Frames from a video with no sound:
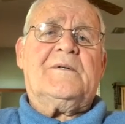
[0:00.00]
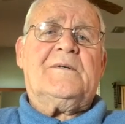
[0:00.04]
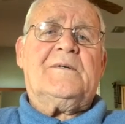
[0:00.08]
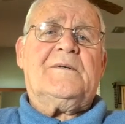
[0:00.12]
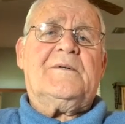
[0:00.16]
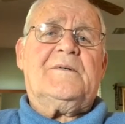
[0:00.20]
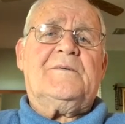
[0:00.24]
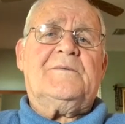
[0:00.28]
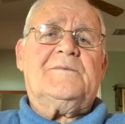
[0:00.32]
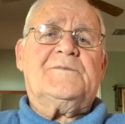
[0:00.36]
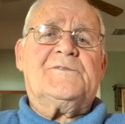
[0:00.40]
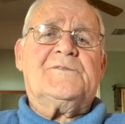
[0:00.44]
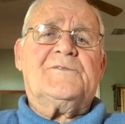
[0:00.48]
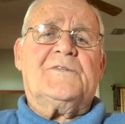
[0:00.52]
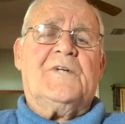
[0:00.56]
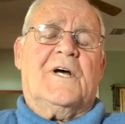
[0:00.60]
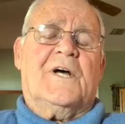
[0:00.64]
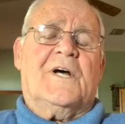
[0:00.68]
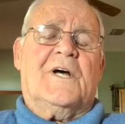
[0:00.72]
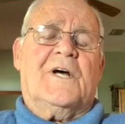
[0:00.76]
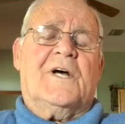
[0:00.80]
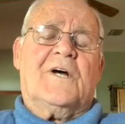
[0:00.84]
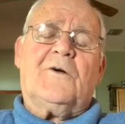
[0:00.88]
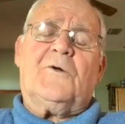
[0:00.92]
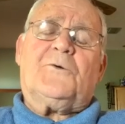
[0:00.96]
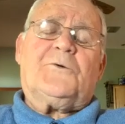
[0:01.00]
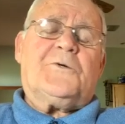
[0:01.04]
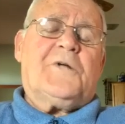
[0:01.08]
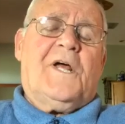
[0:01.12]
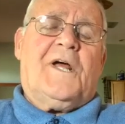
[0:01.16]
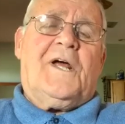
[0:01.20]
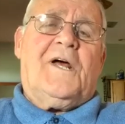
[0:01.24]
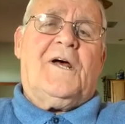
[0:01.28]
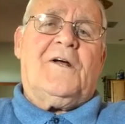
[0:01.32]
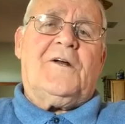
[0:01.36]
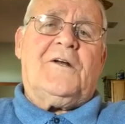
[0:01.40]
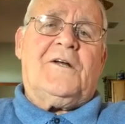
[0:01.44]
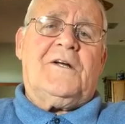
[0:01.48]
snuggled
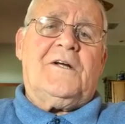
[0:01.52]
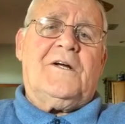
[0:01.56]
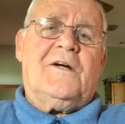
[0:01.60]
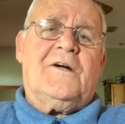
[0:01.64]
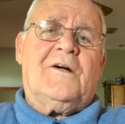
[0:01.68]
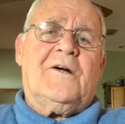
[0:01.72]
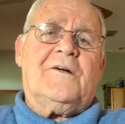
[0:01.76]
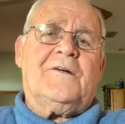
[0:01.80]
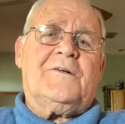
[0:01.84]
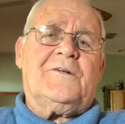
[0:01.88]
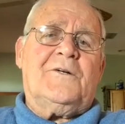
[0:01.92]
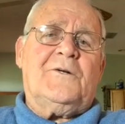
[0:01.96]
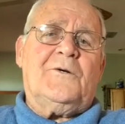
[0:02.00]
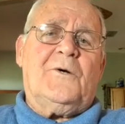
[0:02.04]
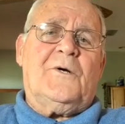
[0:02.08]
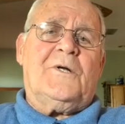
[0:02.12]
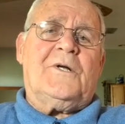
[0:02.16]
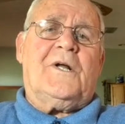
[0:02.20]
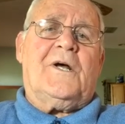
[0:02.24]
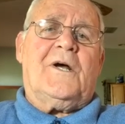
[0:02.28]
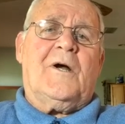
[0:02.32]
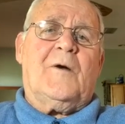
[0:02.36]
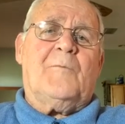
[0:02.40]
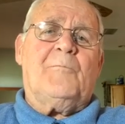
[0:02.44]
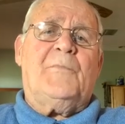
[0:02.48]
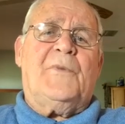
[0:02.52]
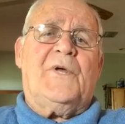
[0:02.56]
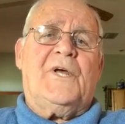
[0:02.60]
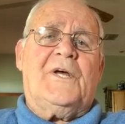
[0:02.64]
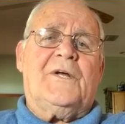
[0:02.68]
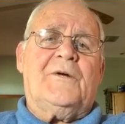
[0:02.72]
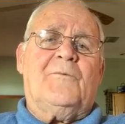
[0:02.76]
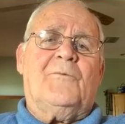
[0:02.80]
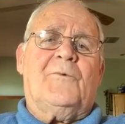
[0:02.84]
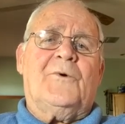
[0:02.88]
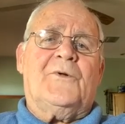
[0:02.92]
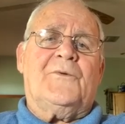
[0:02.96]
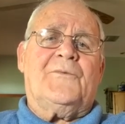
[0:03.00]
down here doing our bit
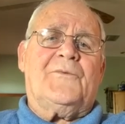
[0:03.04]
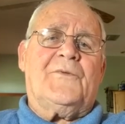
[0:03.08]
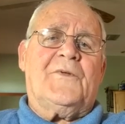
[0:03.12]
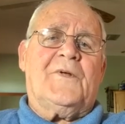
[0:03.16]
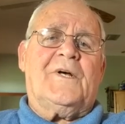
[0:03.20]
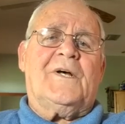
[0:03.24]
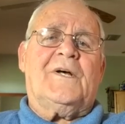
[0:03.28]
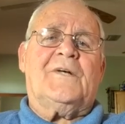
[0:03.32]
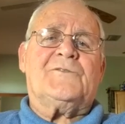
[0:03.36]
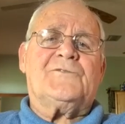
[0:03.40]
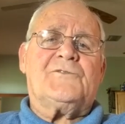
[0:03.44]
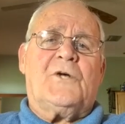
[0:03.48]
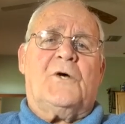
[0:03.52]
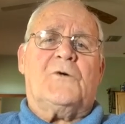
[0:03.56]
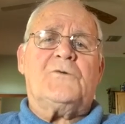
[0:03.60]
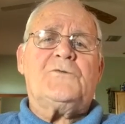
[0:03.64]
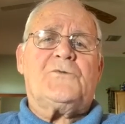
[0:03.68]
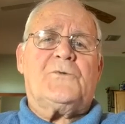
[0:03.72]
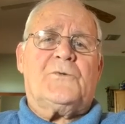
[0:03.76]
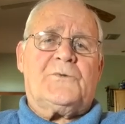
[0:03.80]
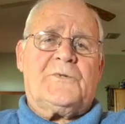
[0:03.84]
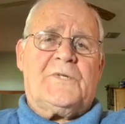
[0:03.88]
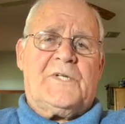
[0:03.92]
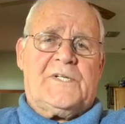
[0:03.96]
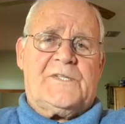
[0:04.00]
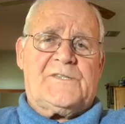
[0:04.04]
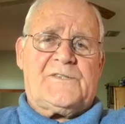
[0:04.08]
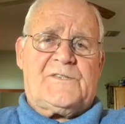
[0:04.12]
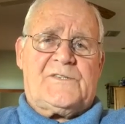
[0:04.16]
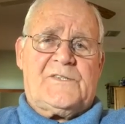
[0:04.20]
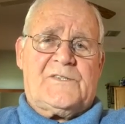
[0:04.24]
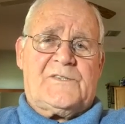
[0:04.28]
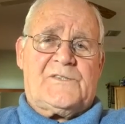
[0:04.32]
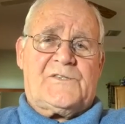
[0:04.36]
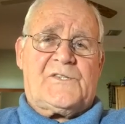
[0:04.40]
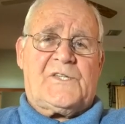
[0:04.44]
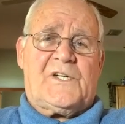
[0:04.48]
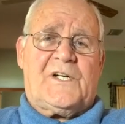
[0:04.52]
with social
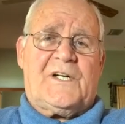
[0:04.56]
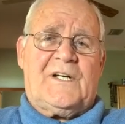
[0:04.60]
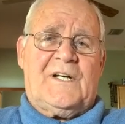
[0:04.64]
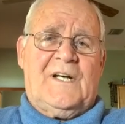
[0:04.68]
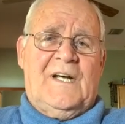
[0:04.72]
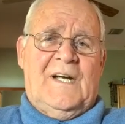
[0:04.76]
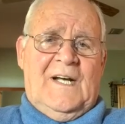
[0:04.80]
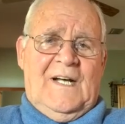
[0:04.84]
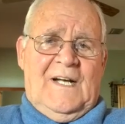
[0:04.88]
distancing,